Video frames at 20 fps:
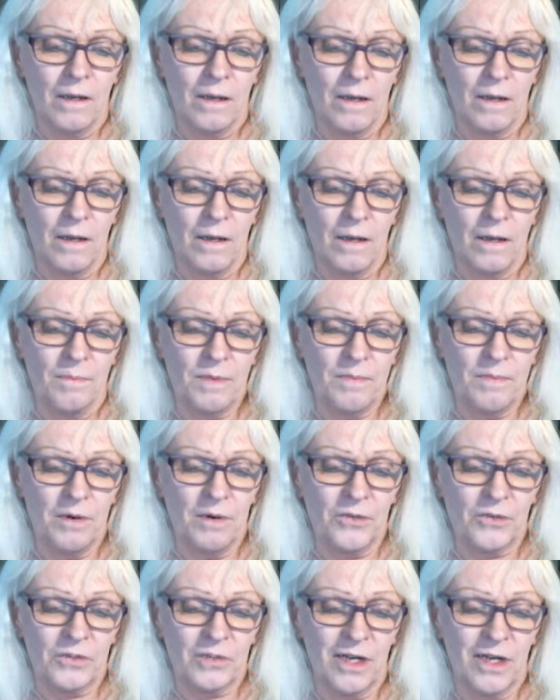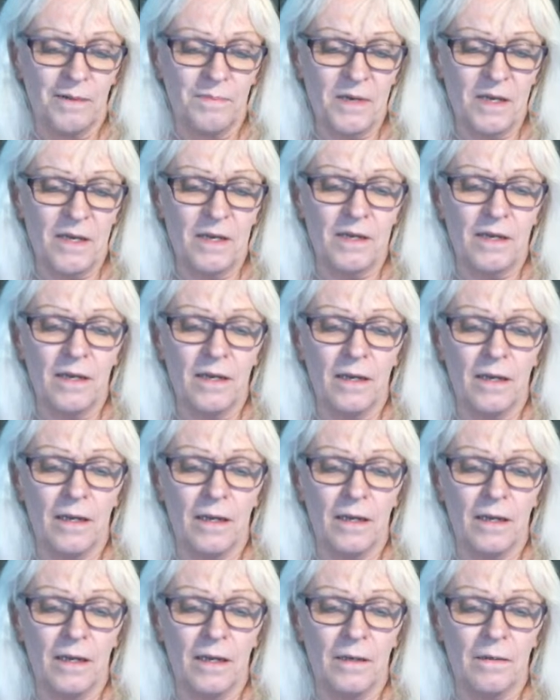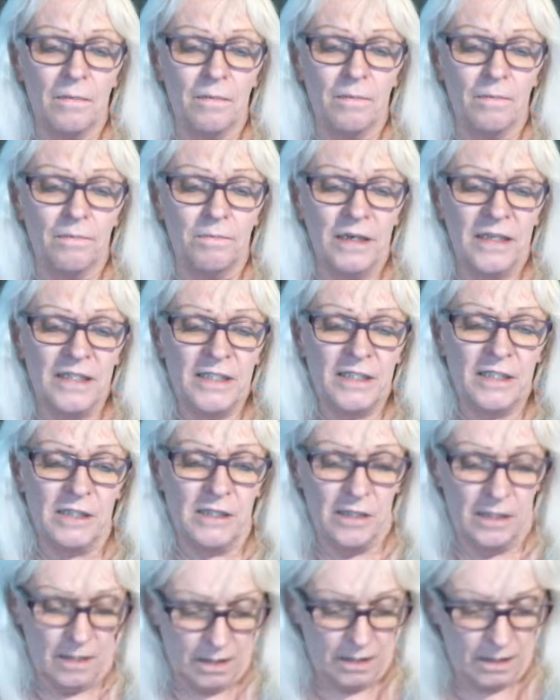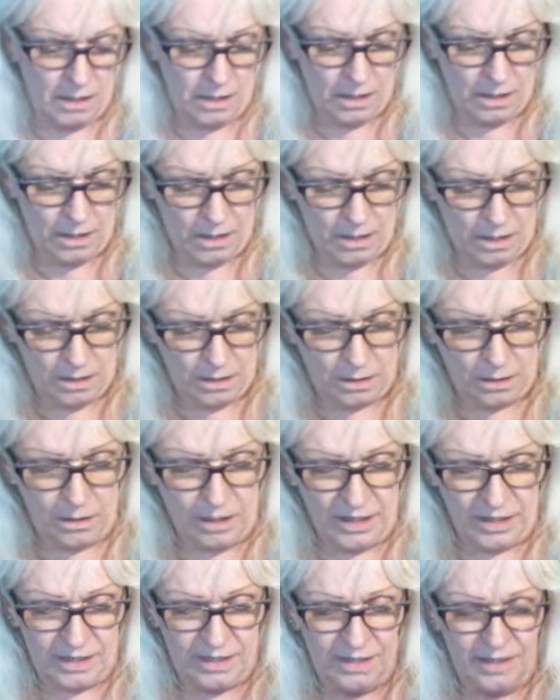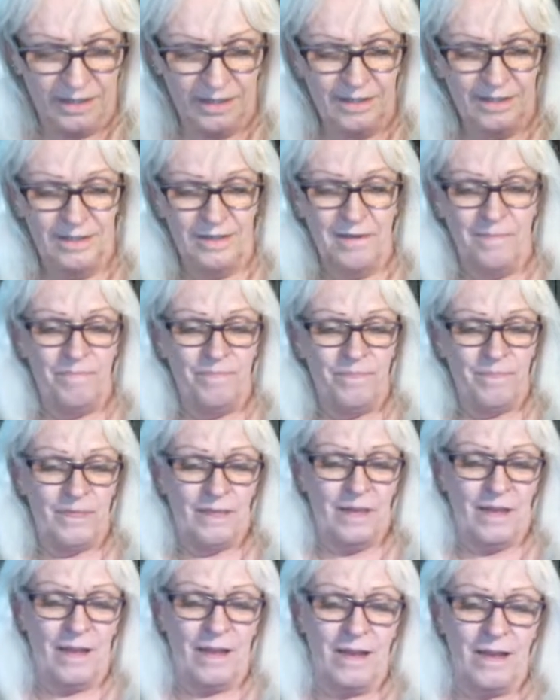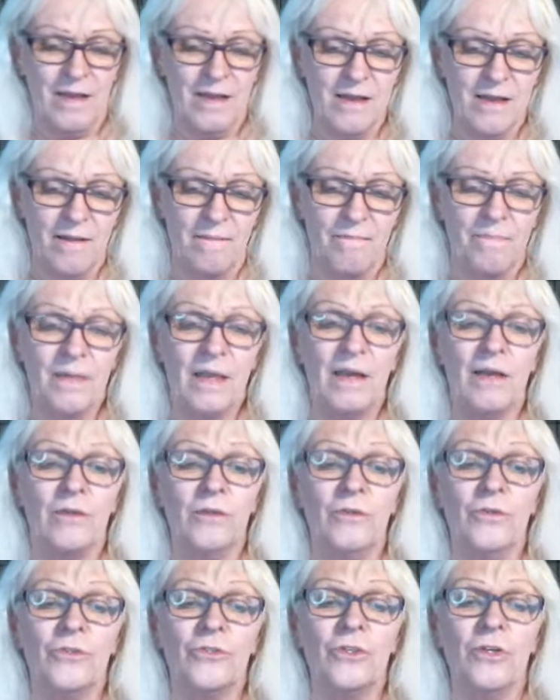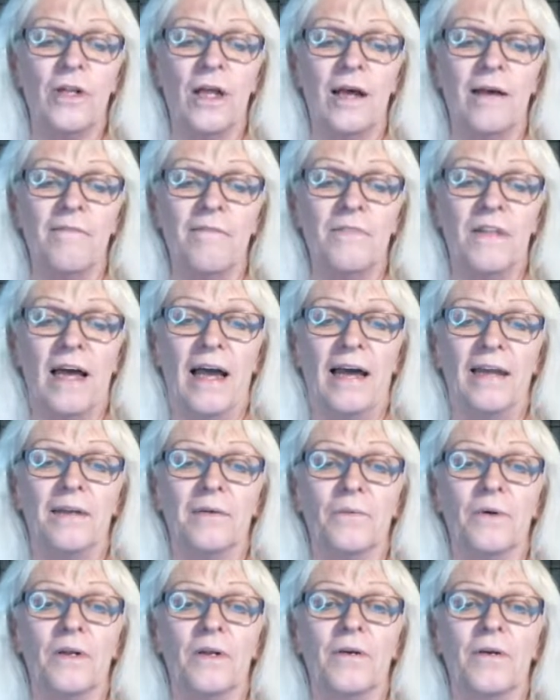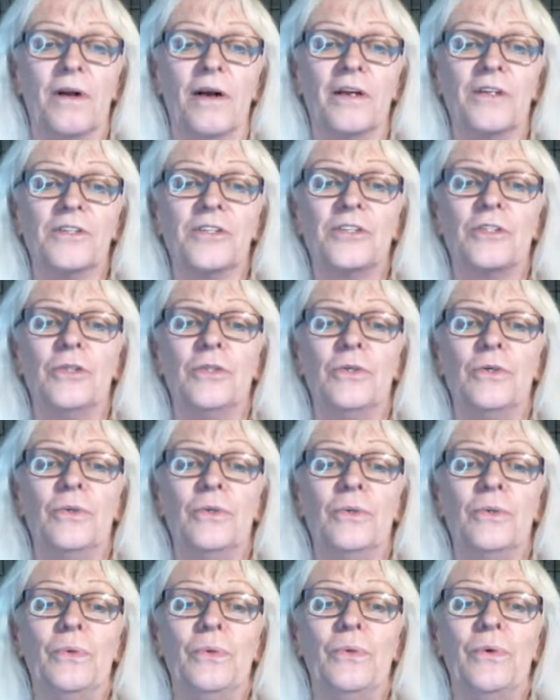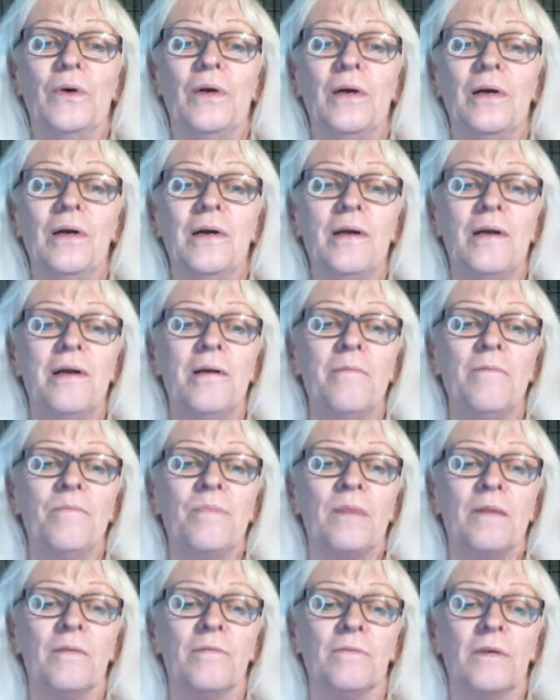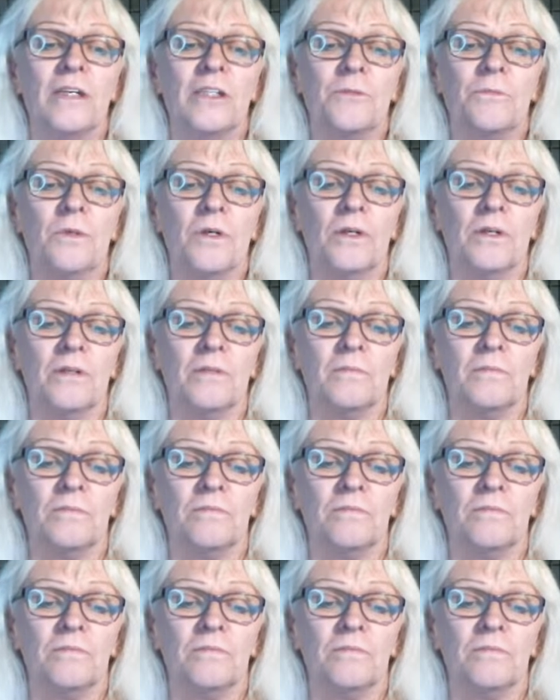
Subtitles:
And let me post a comment and paste and click. And you should have that. It went across to Facebook,